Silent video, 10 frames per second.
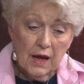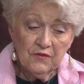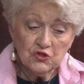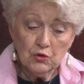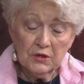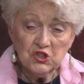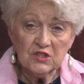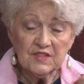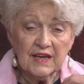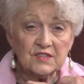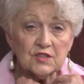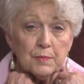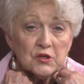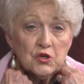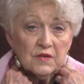there's so much incest,
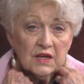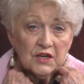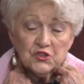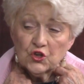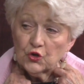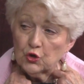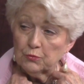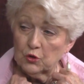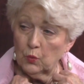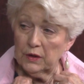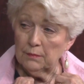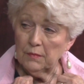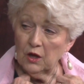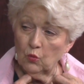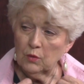especially in the Kingston group, that when
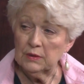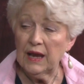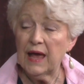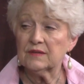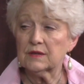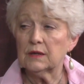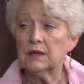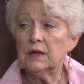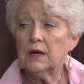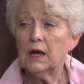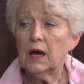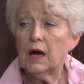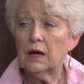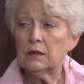a woman has a